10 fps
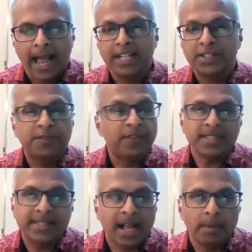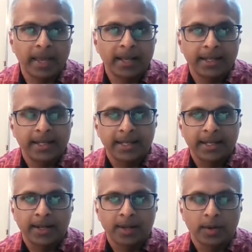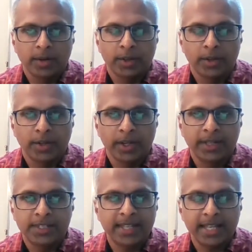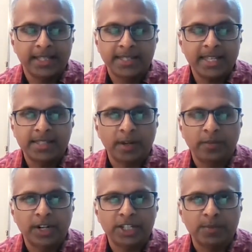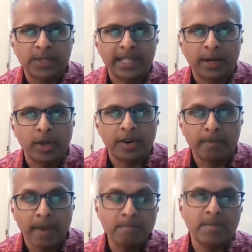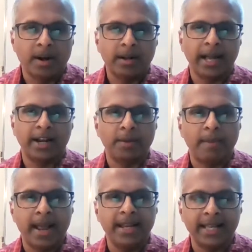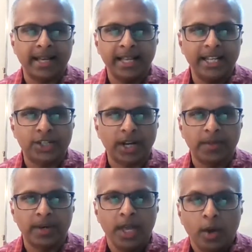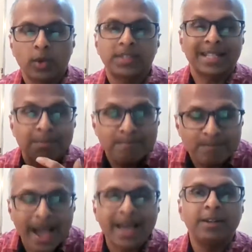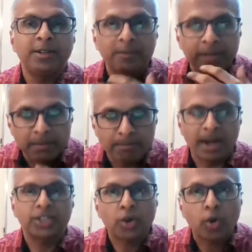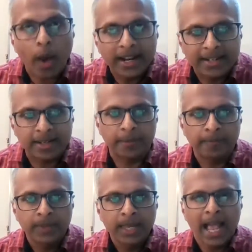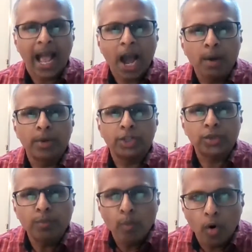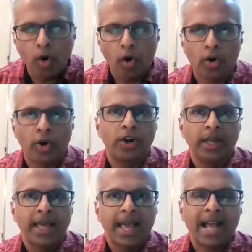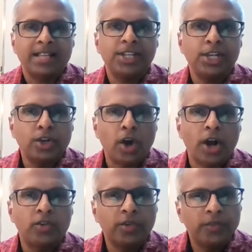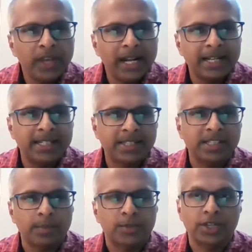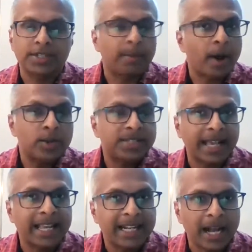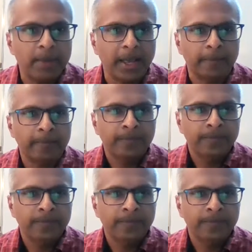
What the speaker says: And his first coming in the season of Christmas that we remember and remind each other was comparatively much quieter. How much more has he not revealed in the scriptures about his second coming?